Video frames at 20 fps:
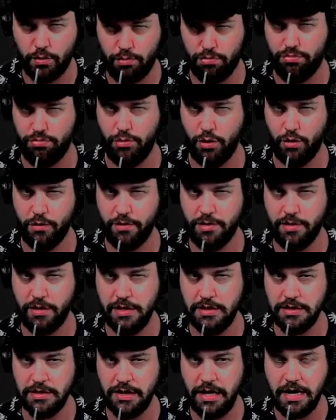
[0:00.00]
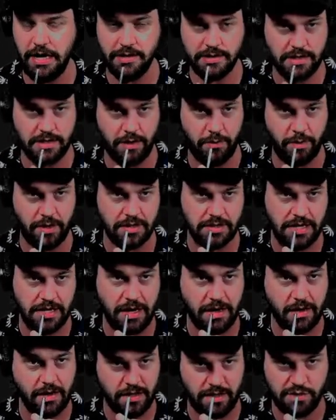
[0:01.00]
Earthly Delights, I want to say,
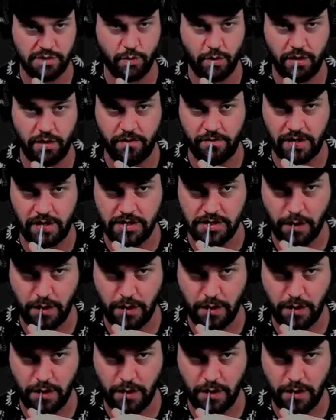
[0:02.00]
is one of these.